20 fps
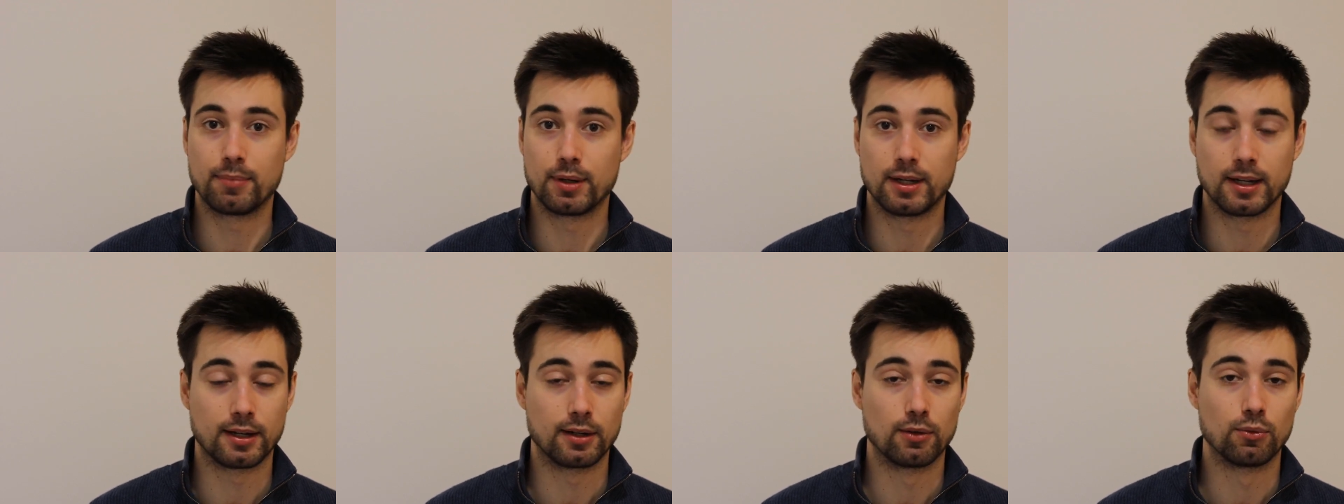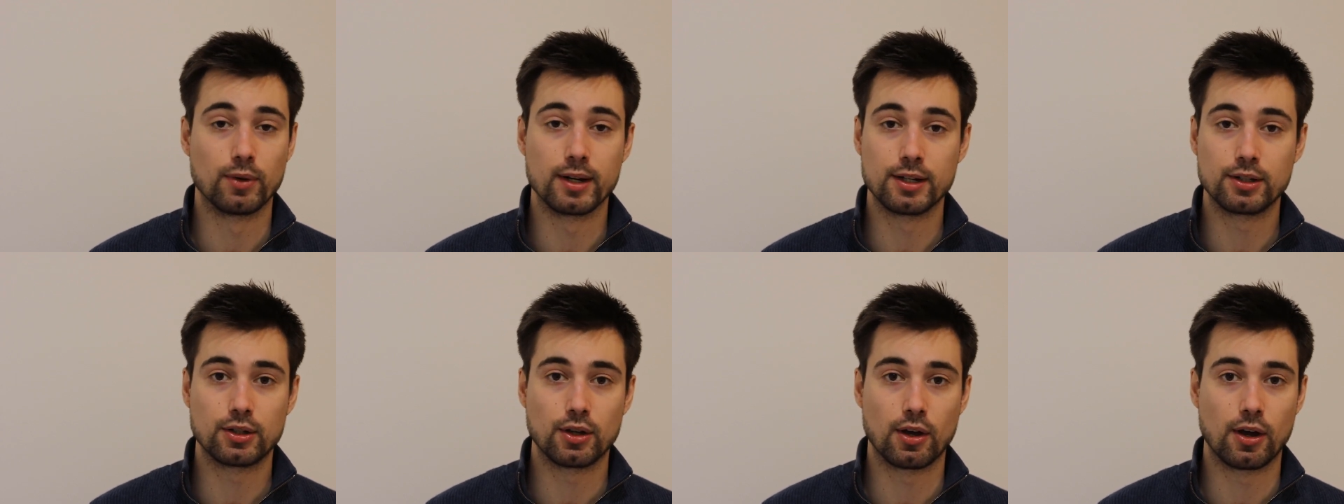particular
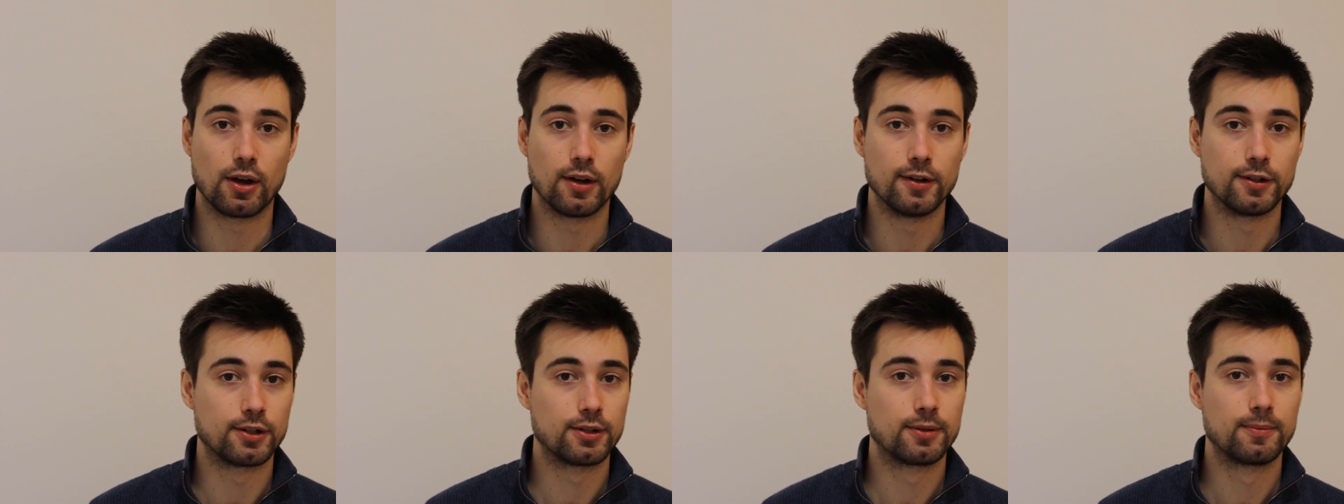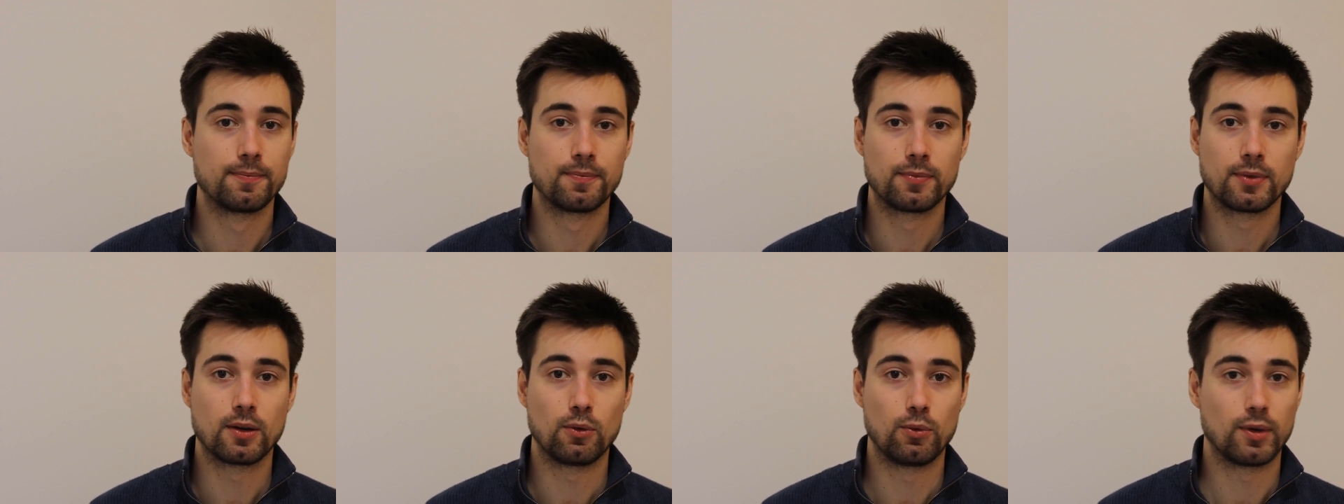research
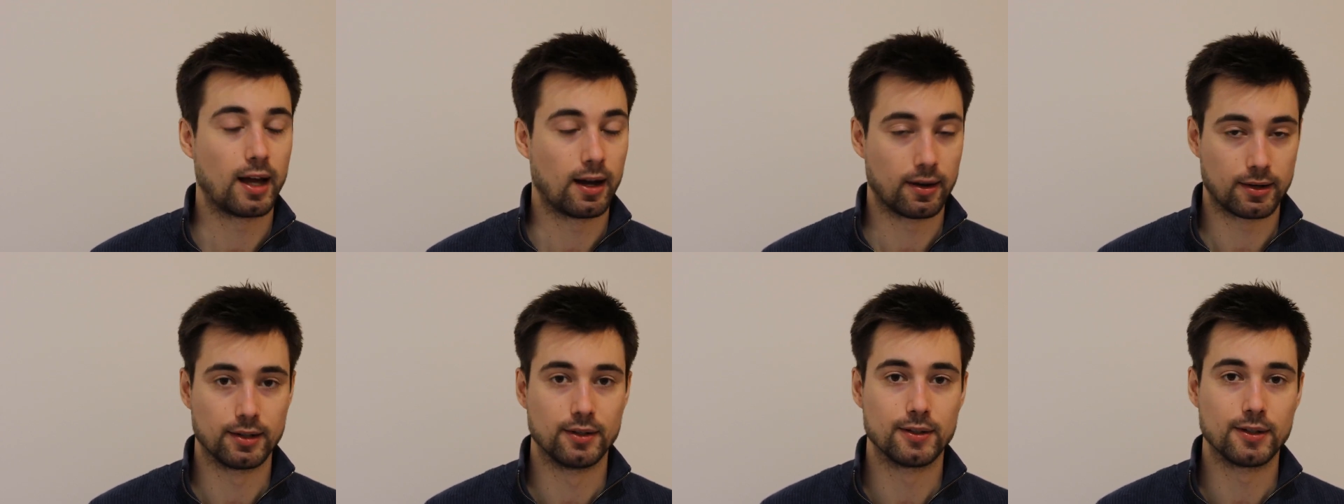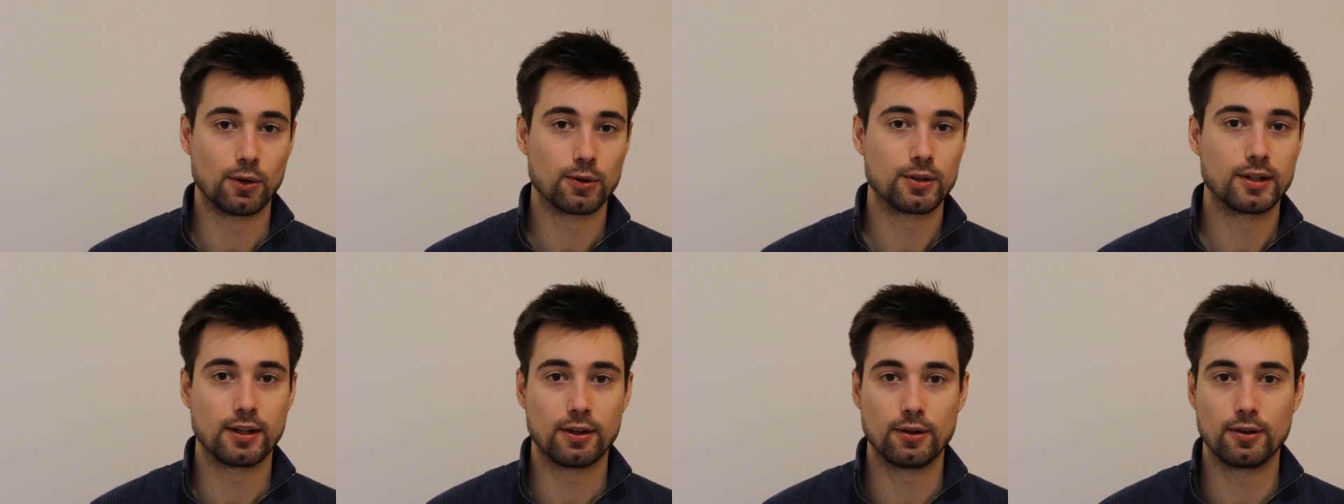without
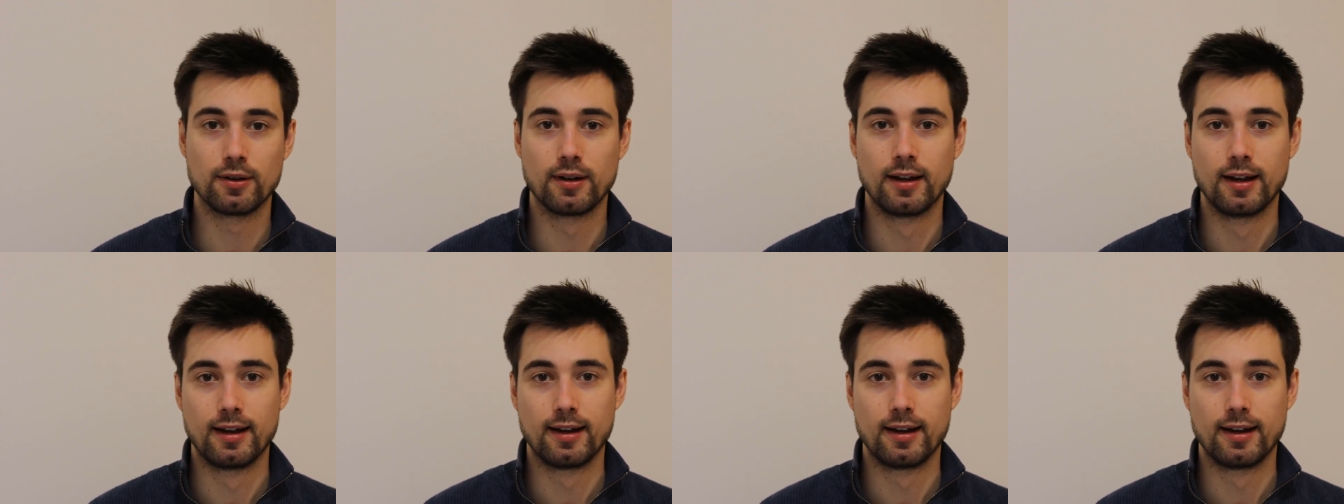consulting you.